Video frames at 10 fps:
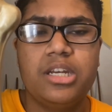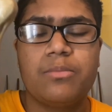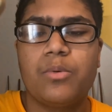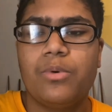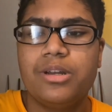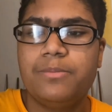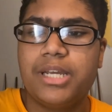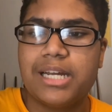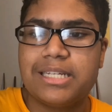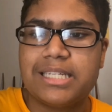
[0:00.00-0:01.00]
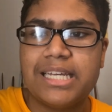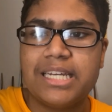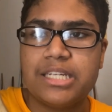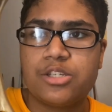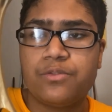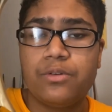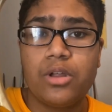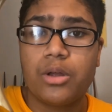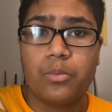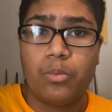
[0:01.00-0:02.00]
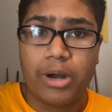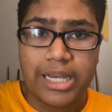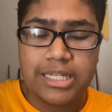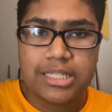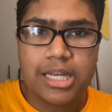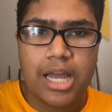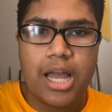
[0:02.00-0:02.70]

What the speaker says: Number one, because it is full on white.